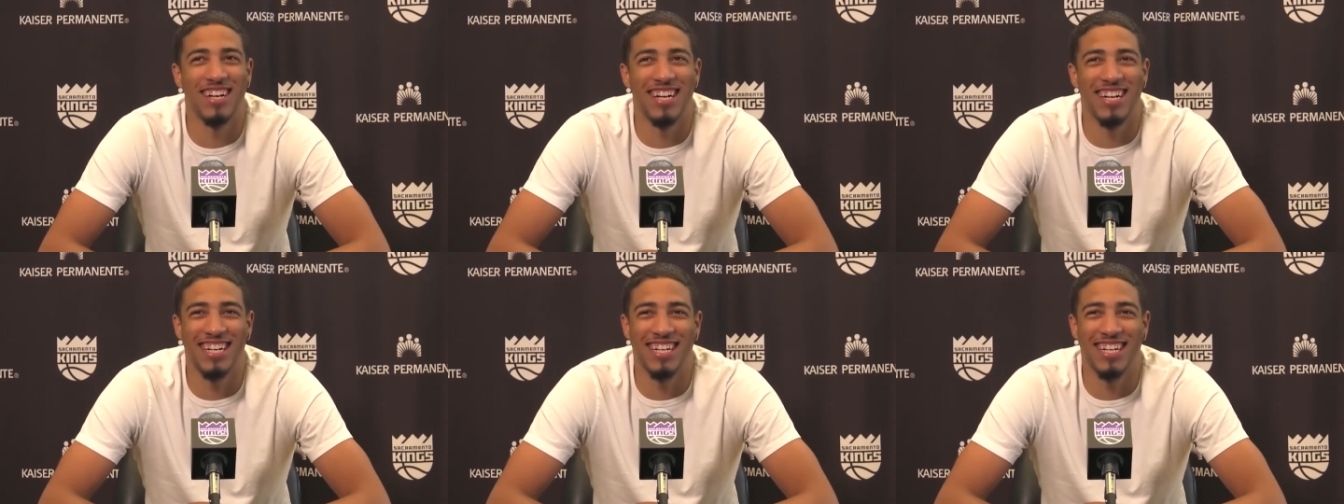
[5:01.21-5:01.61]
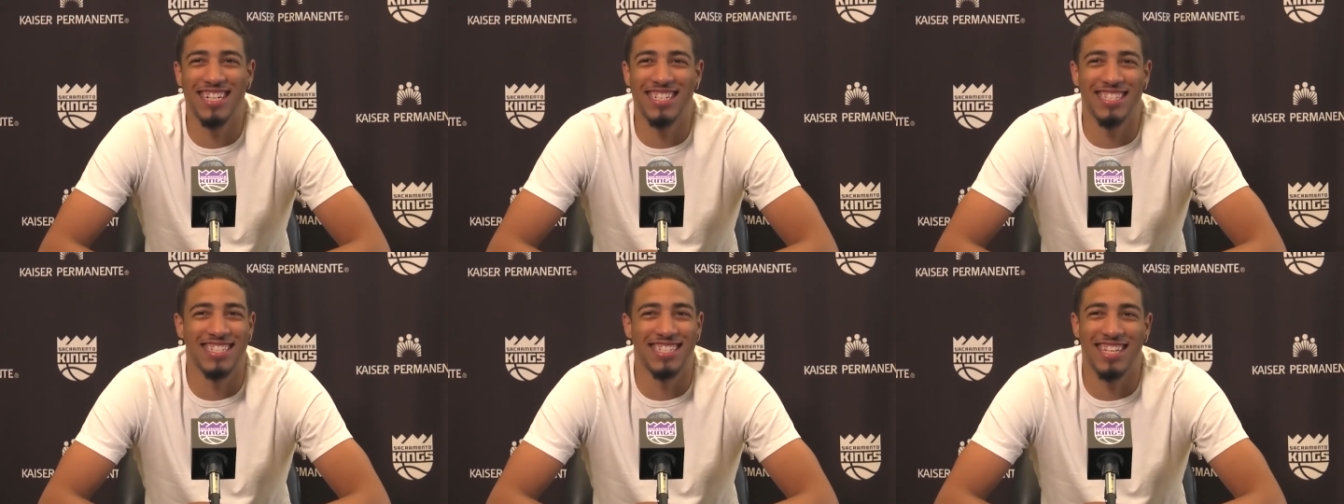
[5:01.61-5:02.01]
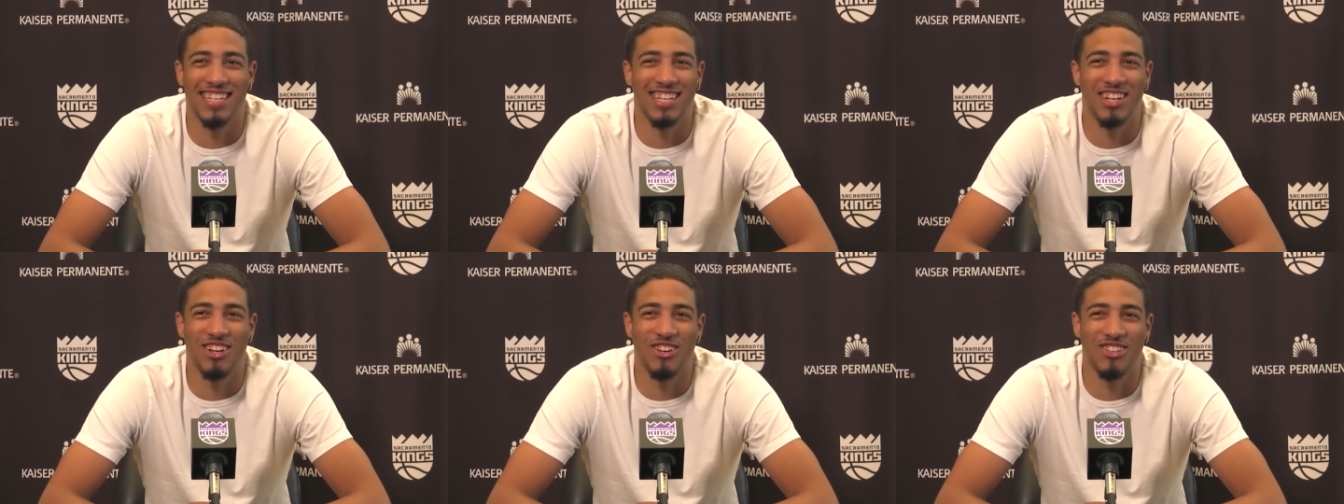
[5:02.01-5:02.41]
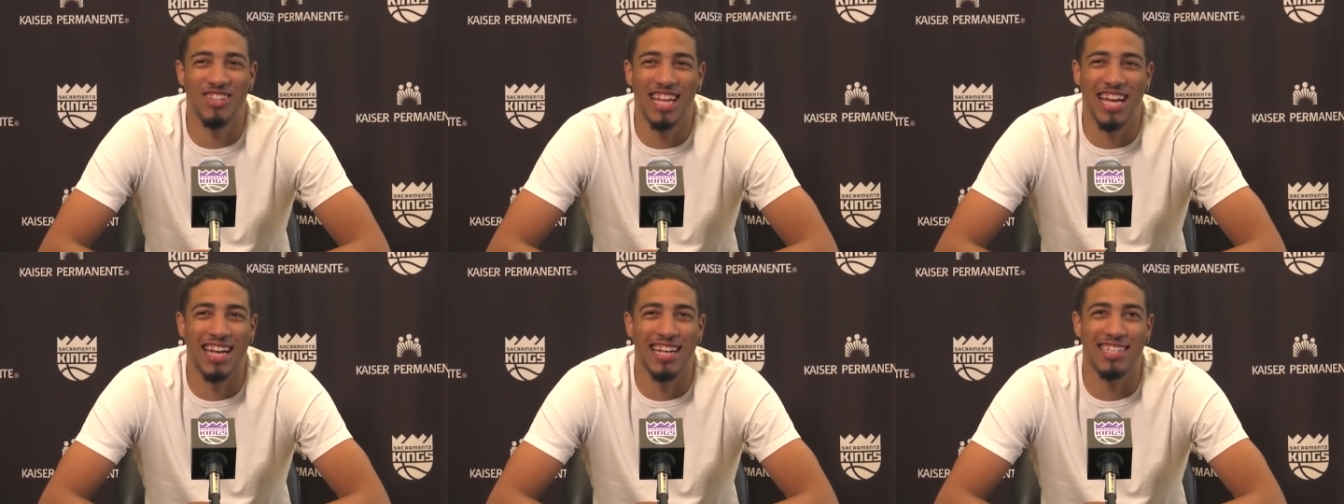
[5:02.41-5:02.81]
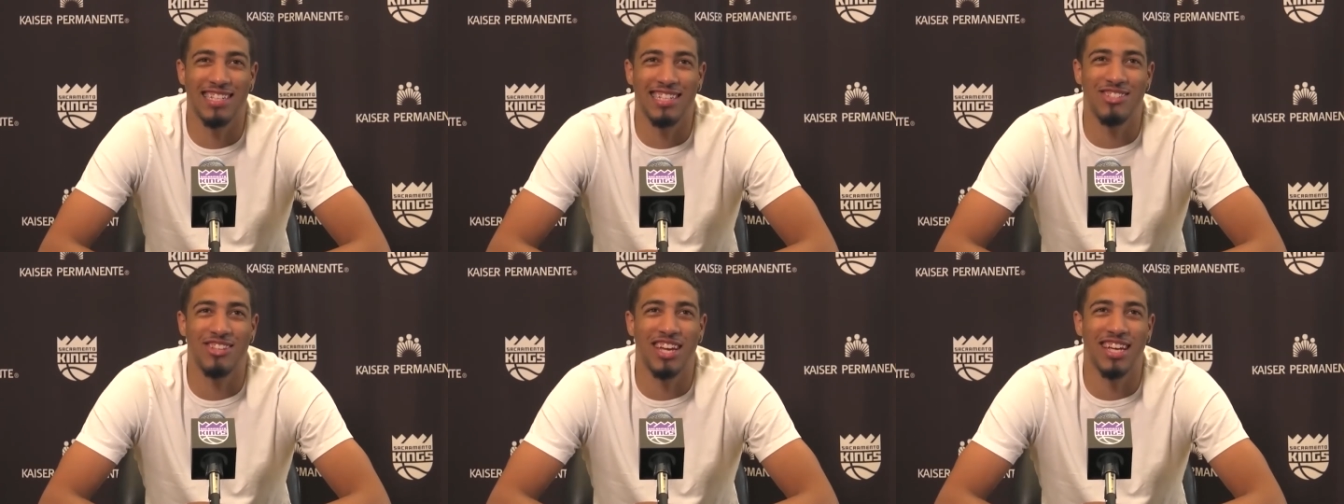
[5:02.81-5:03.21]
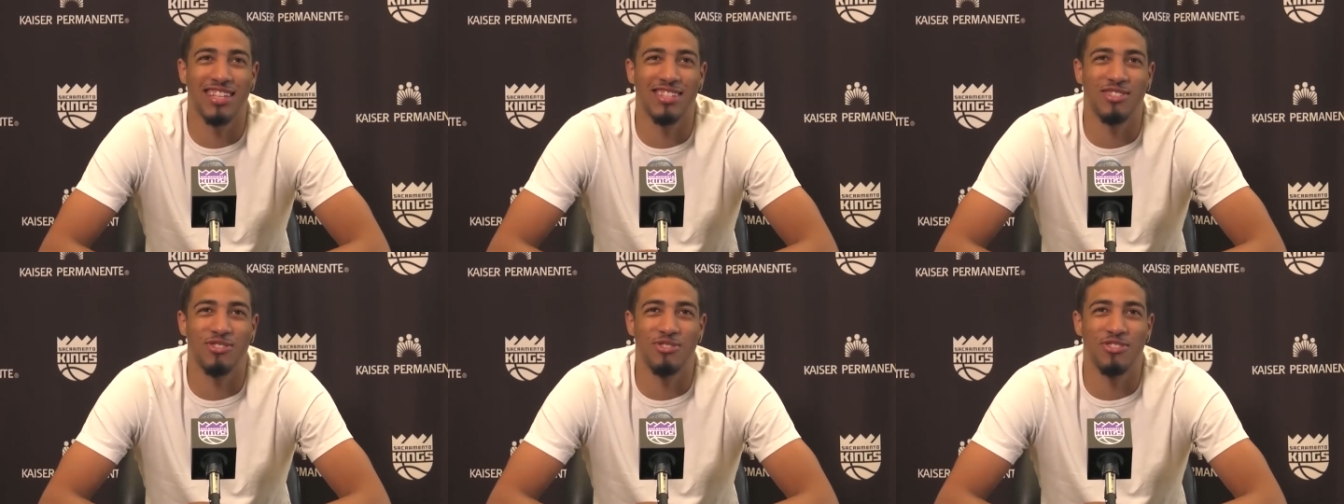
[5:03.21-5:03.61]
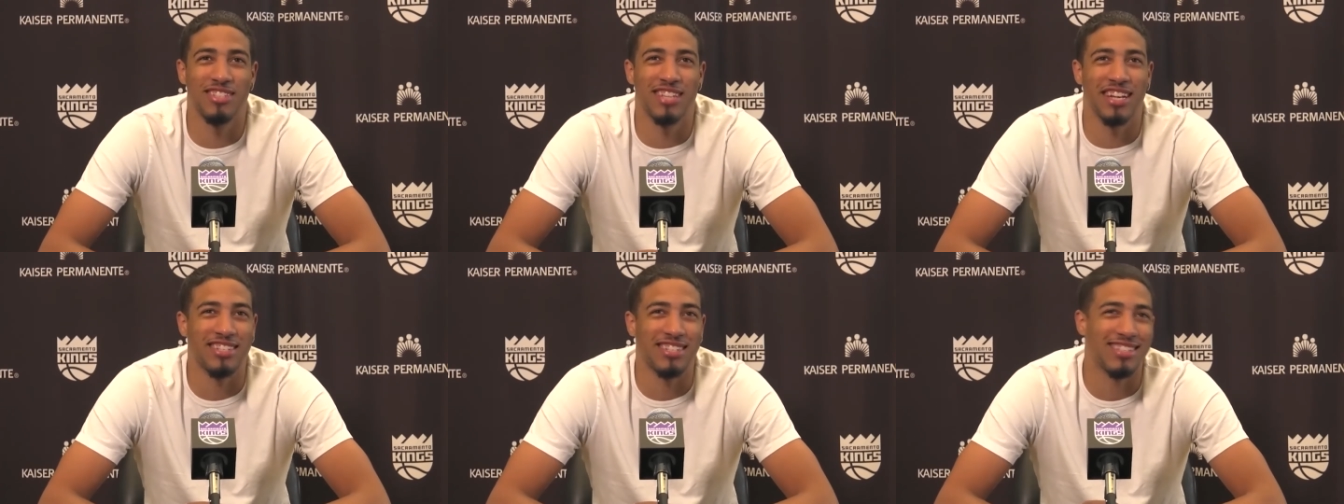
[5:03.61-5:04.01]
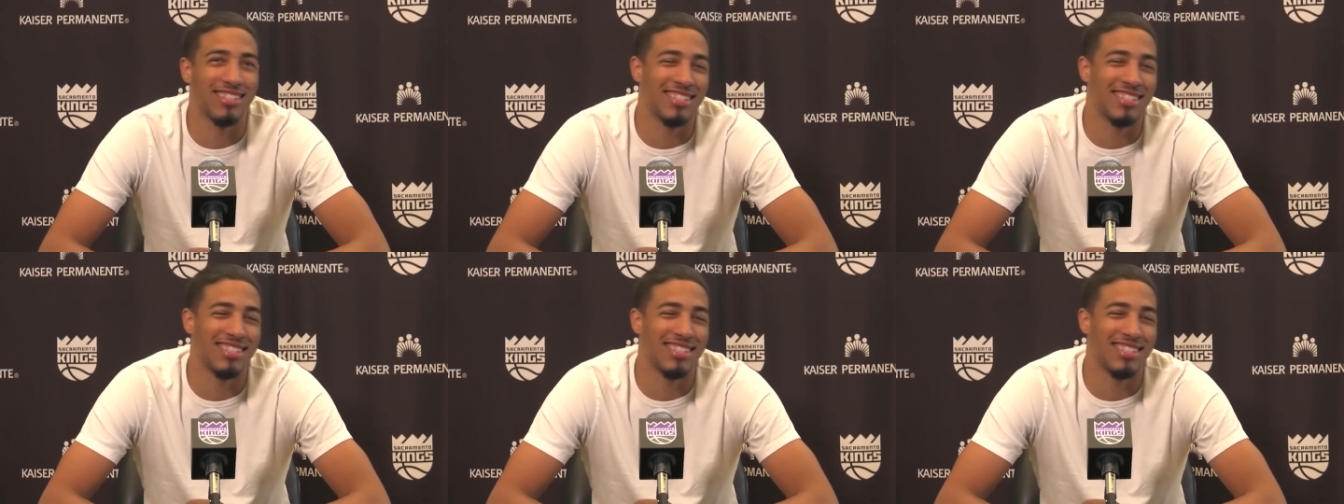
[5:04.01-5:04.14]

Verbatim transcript: Uh, you know, they got a DJ in the student section and